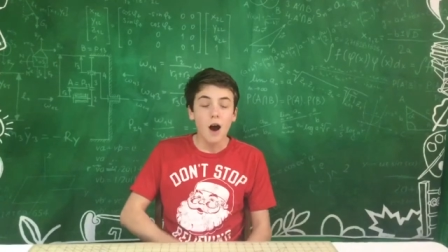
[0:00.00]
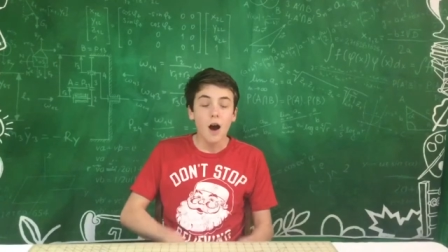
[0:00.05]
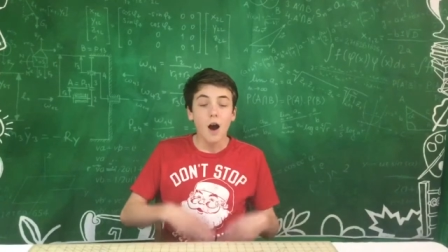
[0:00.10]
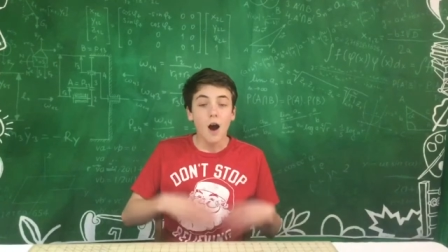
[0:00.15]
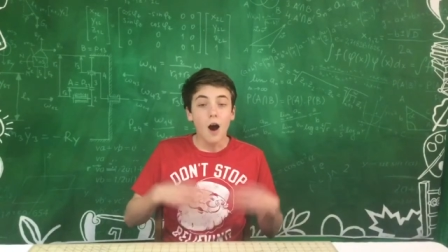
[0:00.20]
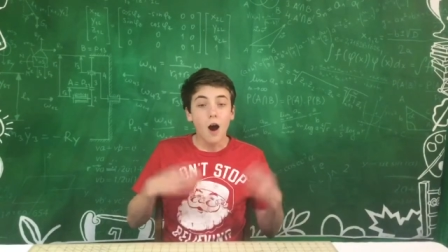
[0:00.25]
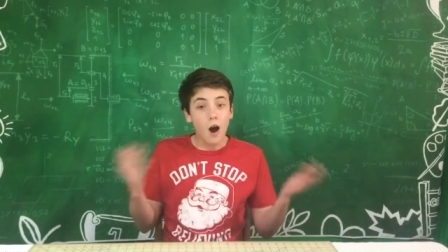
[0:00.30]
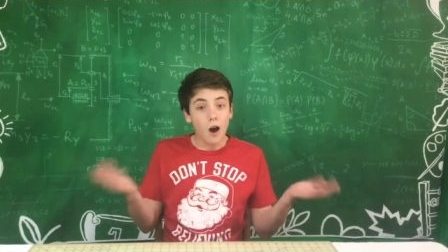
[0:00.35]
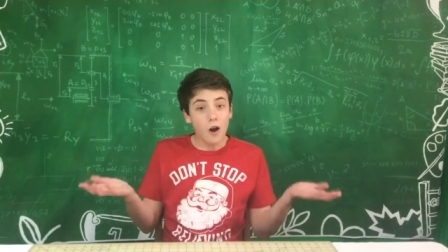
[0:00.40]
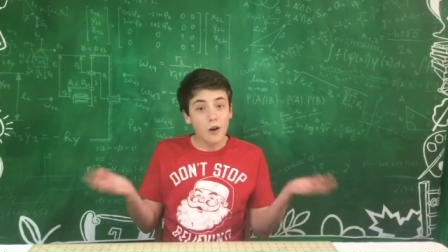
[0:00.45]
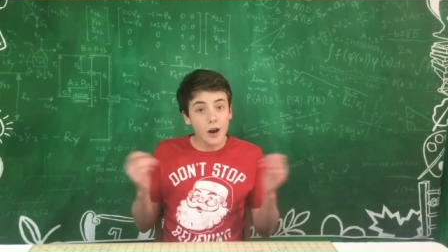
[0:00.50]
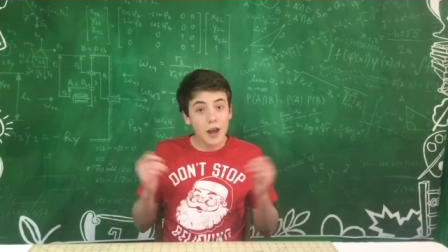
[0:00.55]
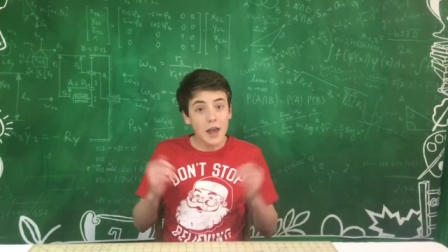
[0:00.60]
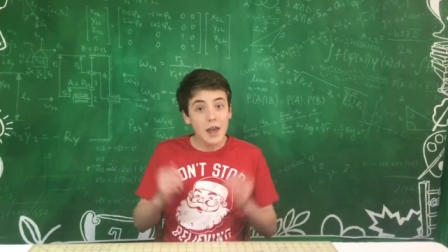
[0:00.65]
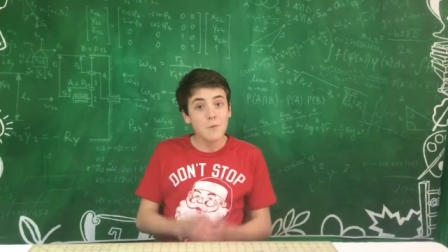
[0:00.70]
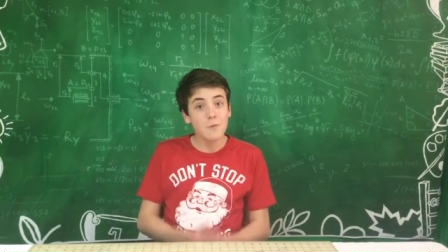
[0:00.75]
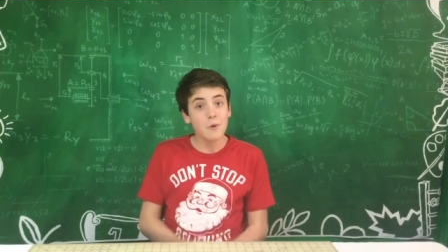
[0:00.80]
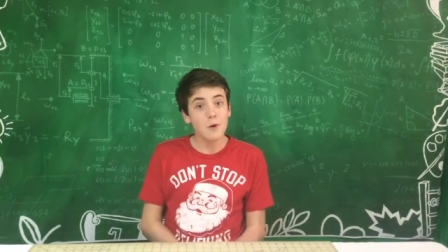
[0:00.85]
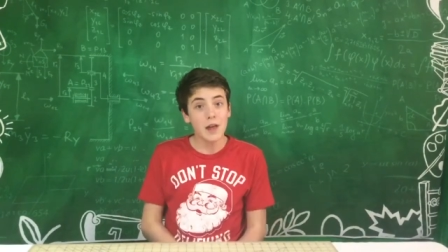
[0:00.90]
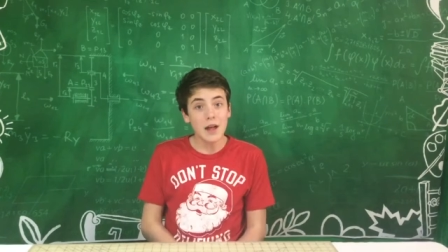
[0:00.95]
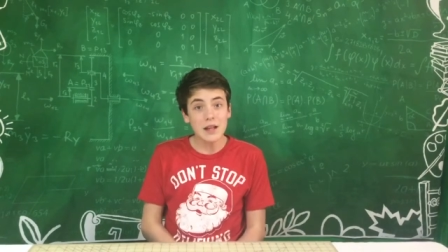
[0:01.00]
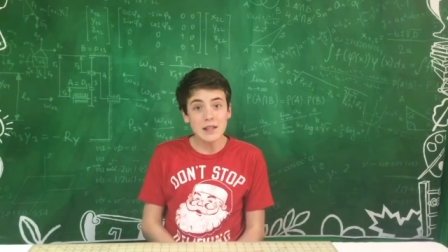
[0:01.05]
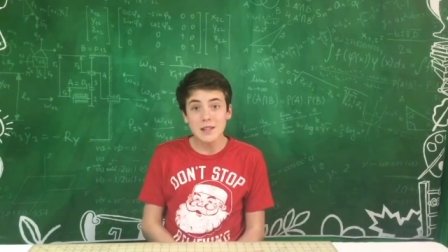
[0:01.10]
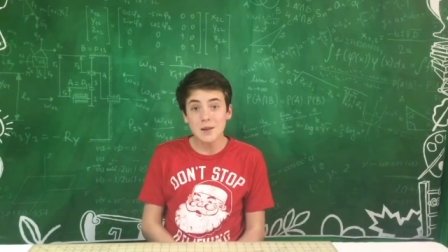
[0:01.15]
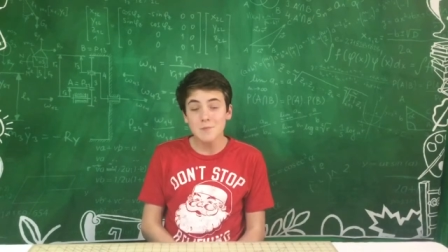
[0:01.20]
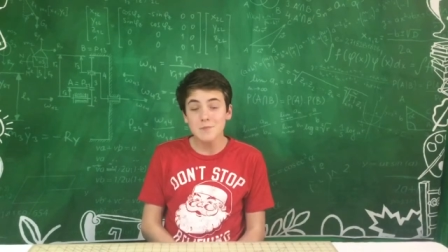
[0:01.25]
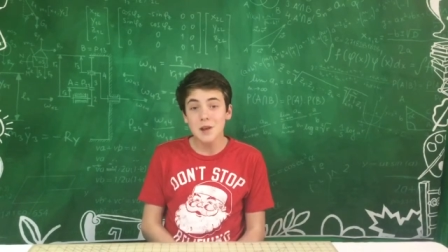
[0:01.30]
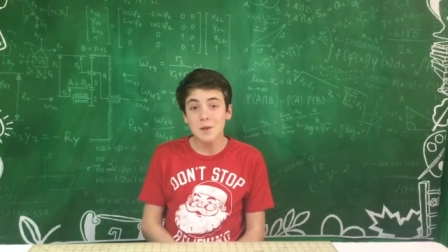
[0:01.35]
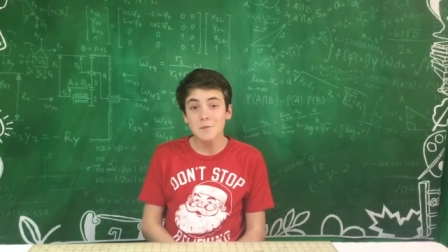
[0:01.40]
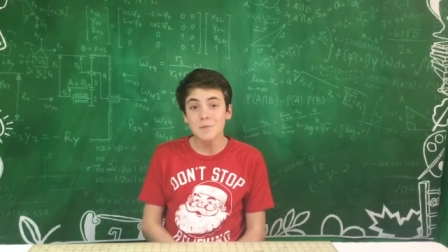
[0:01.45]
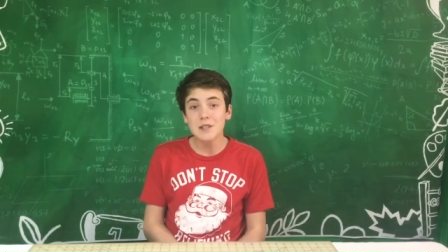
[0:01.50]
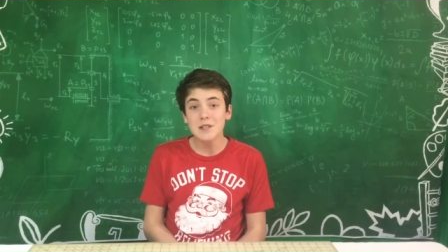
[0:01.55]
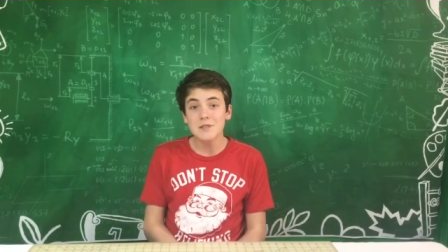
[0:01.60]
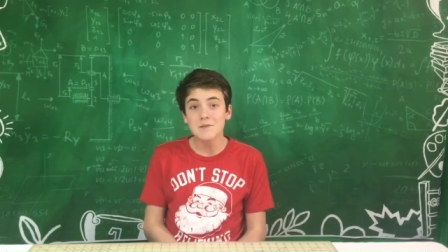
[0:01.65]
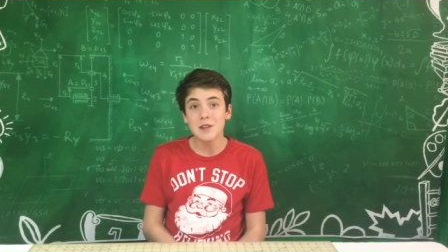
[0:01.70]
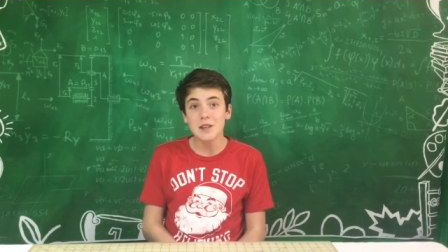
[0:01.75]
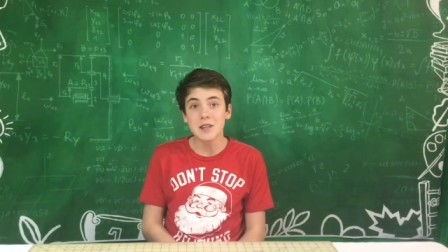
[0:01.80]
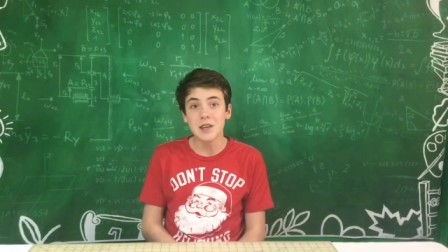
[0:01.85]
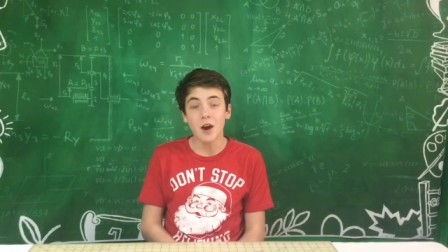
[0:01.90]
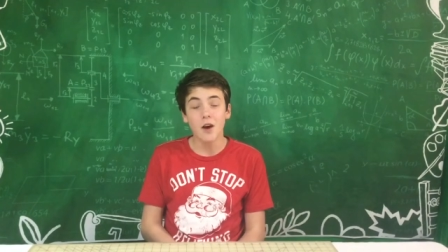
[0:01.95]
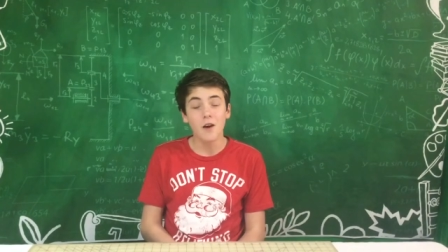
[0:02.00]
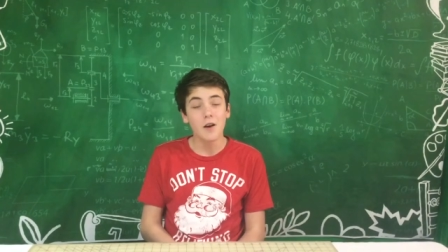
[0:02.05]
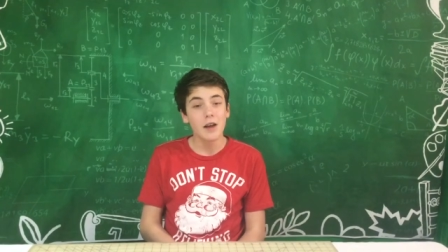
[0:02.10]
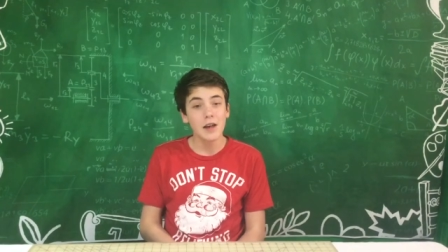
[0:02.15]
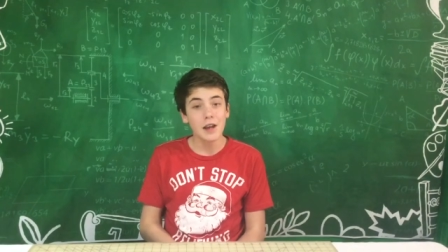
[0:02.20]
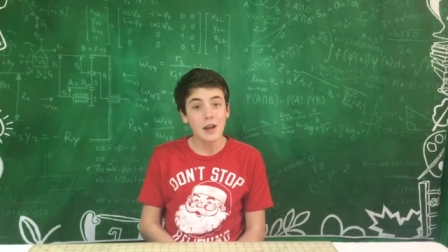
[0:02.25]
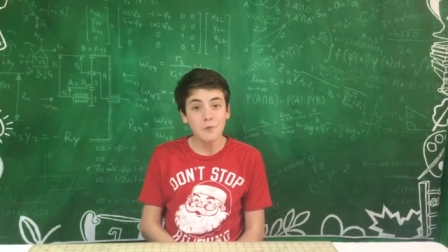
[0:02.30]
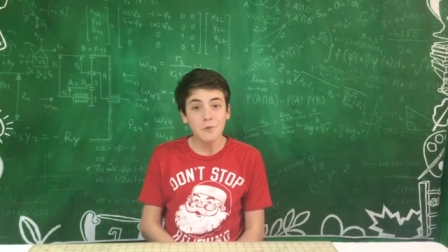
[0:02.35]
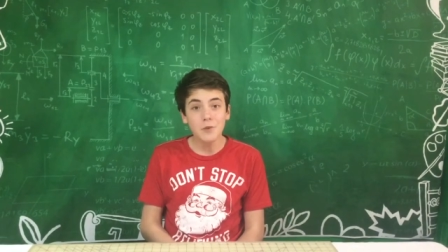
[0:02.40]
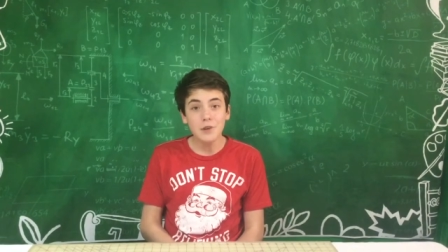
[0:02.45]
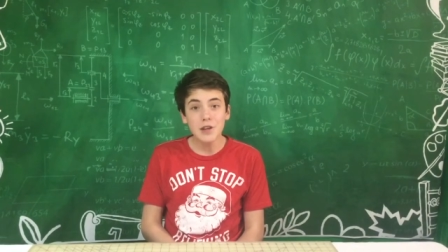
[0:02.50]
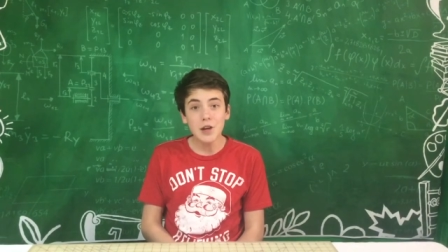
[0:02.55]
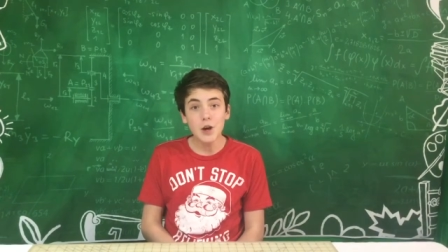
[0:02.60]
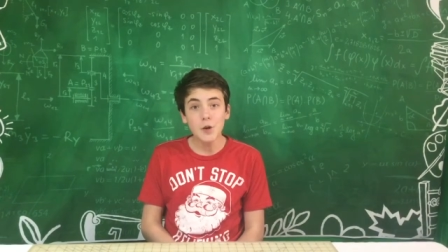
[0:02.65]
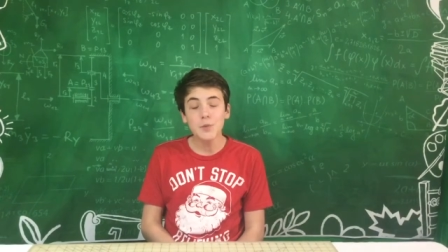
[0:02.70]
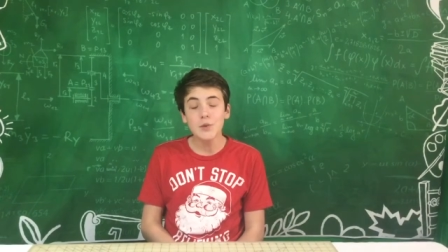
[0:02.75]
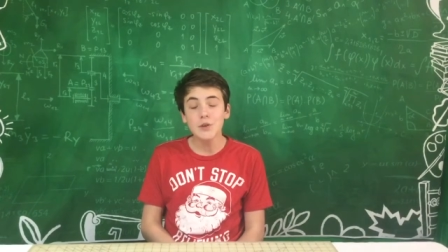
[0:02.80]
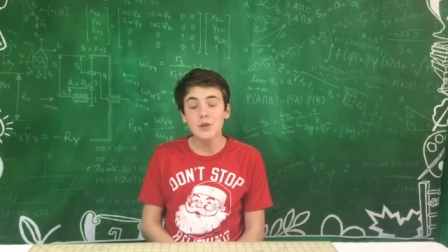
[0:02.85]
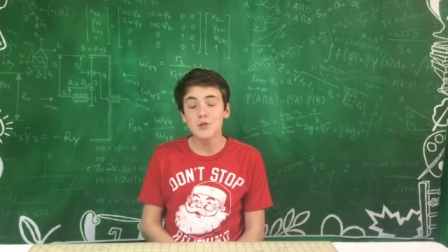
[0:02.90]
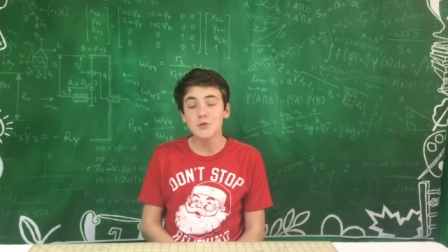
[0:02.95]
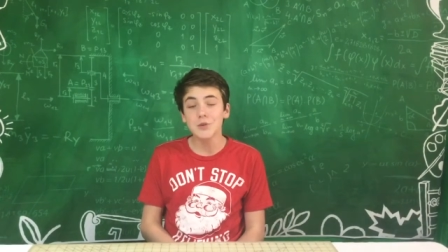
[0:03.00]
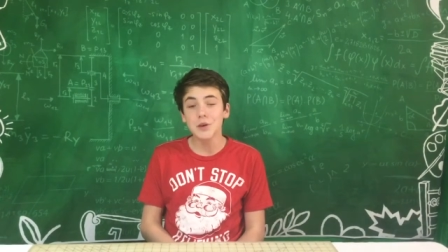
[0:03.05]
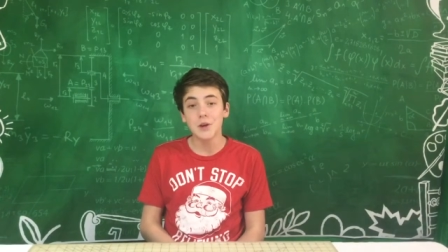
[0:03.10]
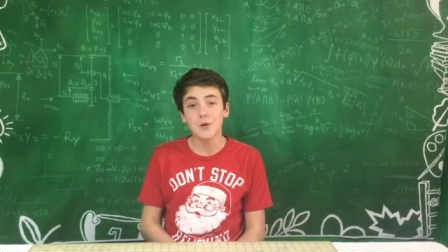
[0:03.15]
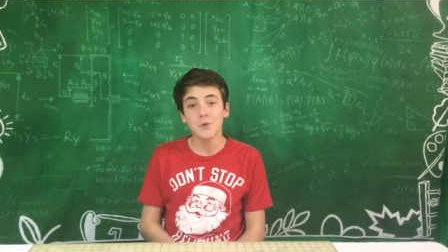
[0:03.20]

Alright, well that sums up this video, and I really hope you enjoyed.